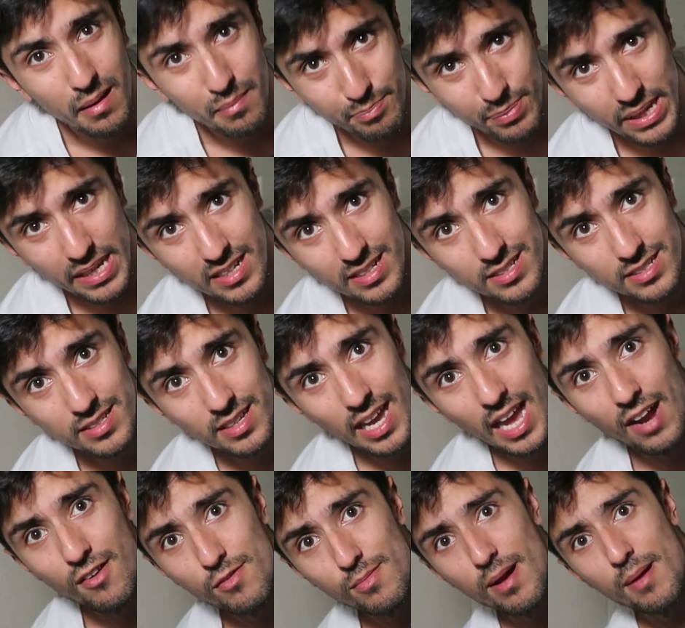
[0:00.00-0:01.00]
Peace,
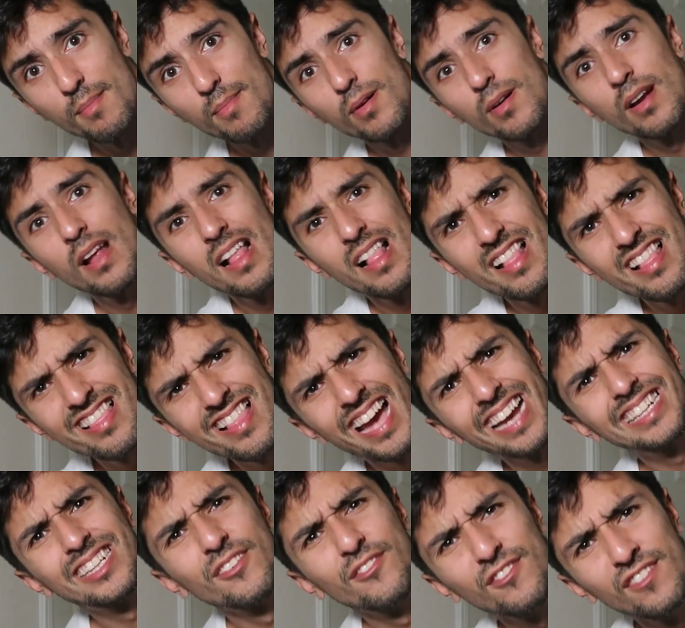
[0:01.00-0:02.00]
and remember,
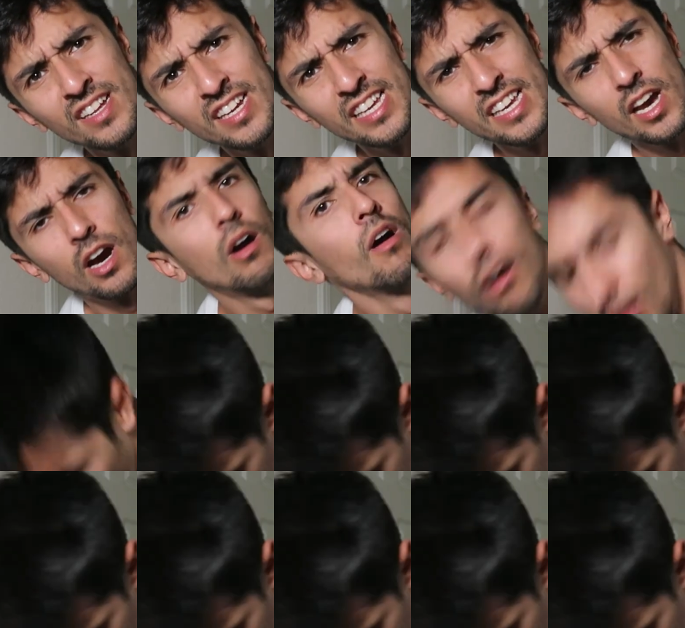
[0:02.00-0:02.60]
like the video